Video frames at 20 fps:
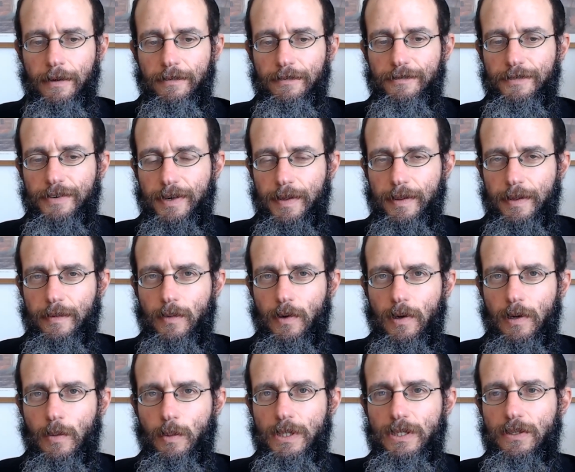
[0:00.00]

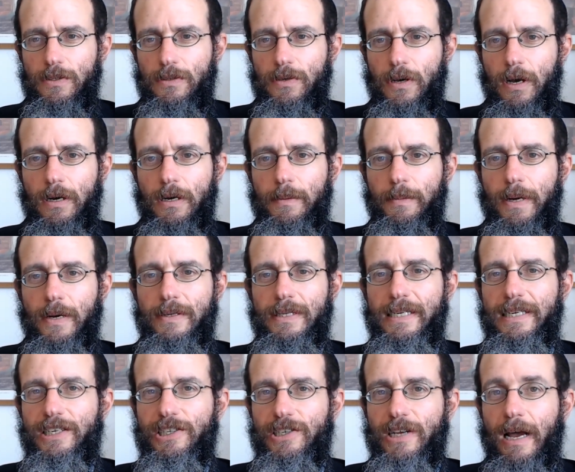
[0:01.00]
Furthermore, when you talk about
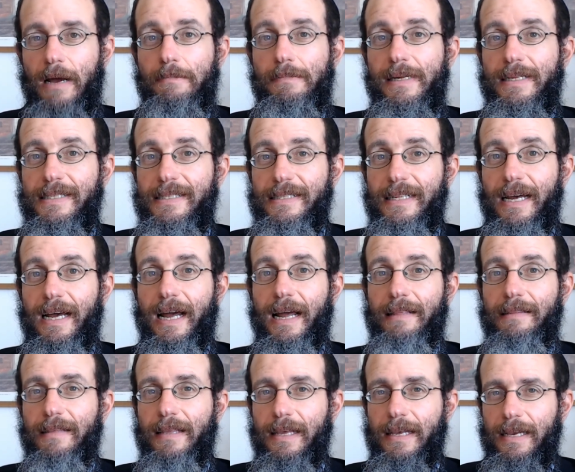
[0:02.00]
Isha
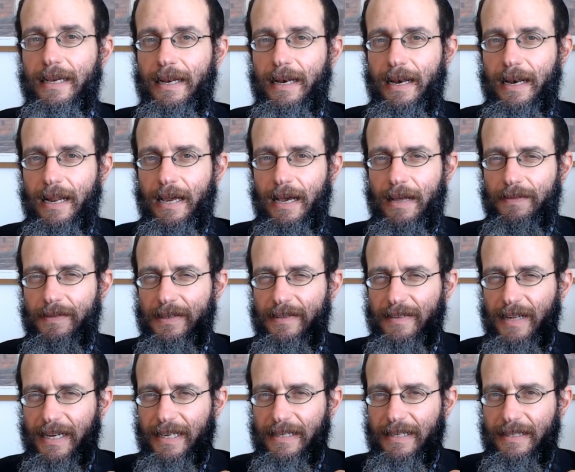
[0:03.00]
Mazrat Chila,
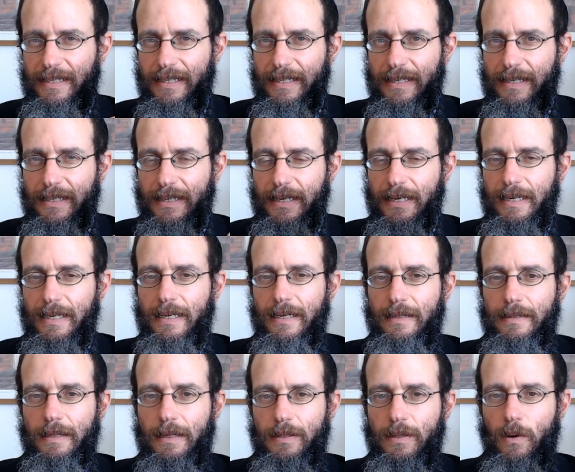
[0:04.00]
this idea
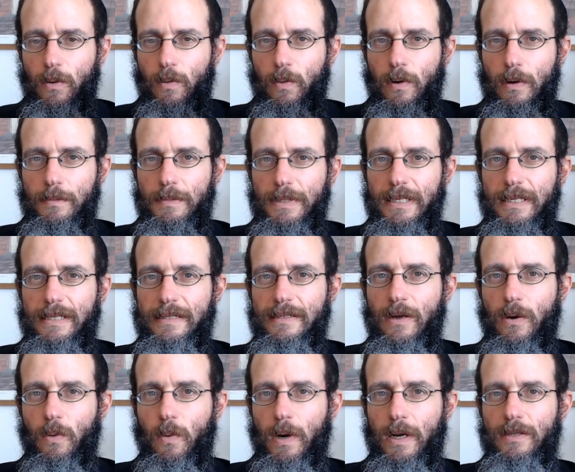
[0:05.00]
that the woman is
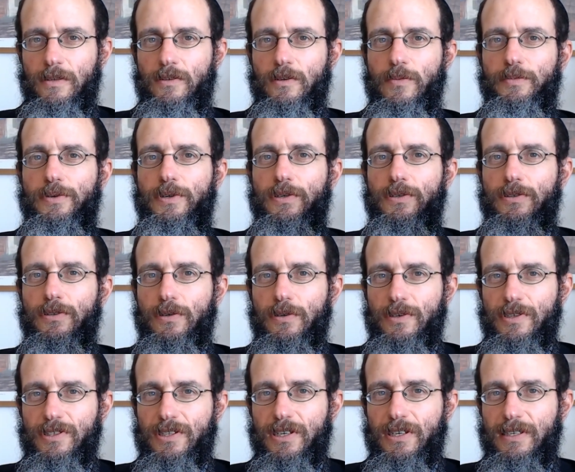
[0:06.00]
the one to
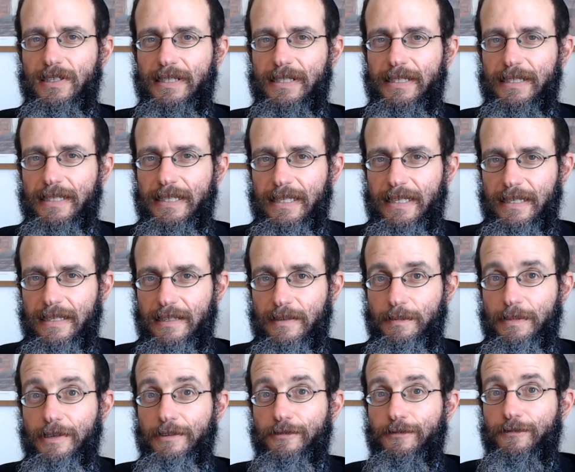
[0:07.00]
produce her
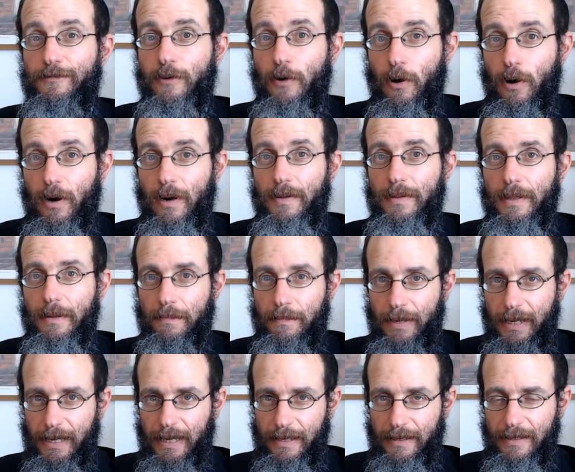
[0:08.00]
seed before the
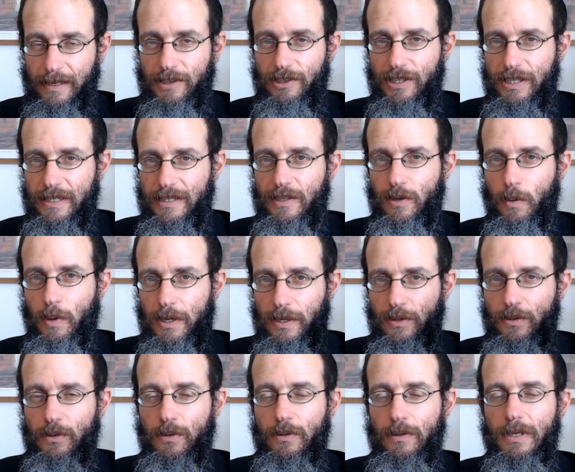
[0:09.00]
man, that she's the one
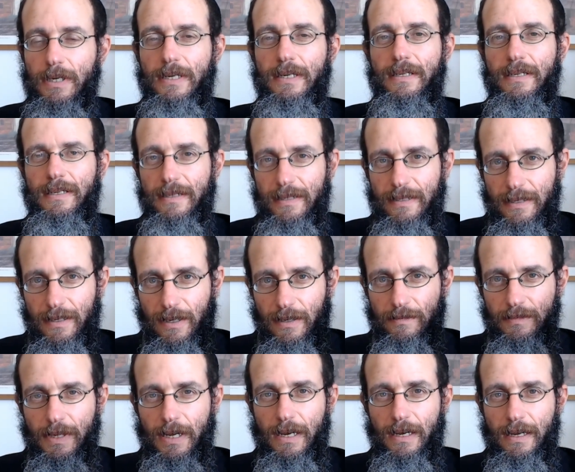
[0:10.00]
who
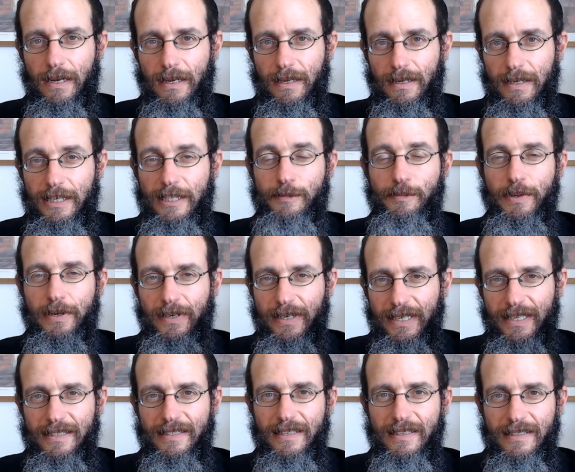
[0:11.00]

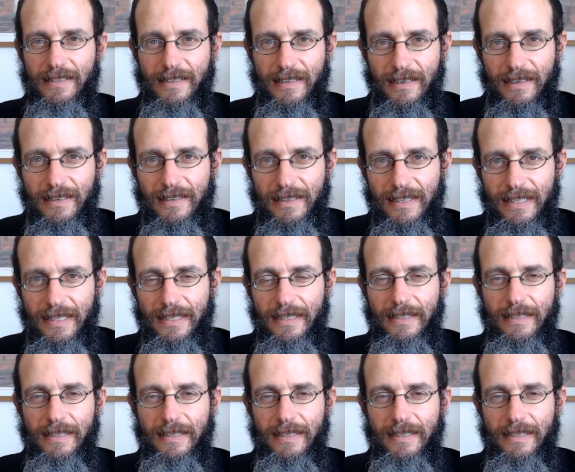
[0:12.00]
experiences her